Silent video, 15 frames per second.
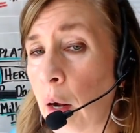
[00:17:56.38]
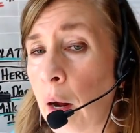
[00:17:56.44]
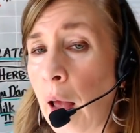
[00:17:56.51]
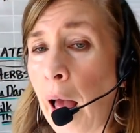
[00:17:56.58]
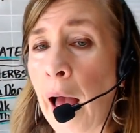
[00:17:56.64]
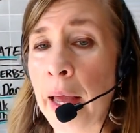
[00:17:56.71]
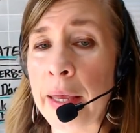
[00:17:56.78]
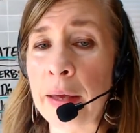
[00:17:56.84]

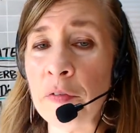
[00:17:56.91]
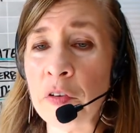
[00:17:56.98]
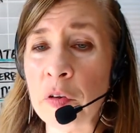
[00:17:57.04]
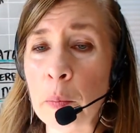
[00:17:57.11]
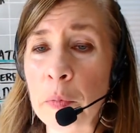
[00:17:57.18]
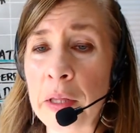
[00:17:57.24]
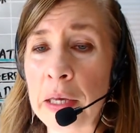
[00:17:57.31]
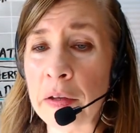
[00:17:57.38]
I have
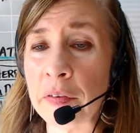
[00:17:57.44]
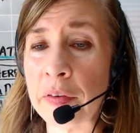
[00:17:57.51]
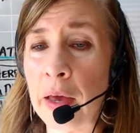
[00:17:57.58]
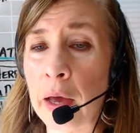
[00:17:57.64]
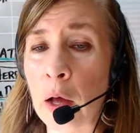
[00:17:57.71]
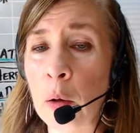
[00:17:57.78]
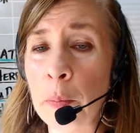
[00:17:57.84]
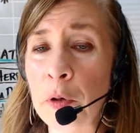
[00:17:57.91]
some things to
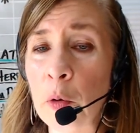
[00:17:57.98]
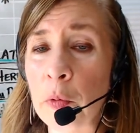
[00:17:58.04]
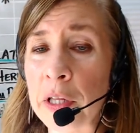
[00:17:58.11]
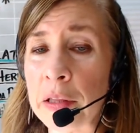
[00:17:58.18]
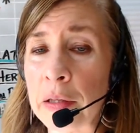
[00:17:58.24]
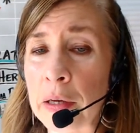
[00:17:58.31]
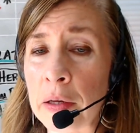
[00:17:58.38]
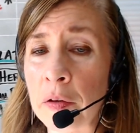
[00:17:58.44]
help you
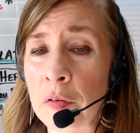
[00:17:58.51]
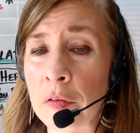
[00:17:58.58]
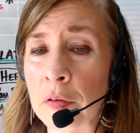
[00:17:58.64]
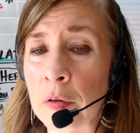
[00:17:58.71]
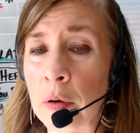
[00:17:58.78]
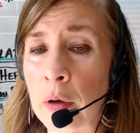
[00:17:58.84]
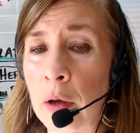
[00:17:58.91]
with this.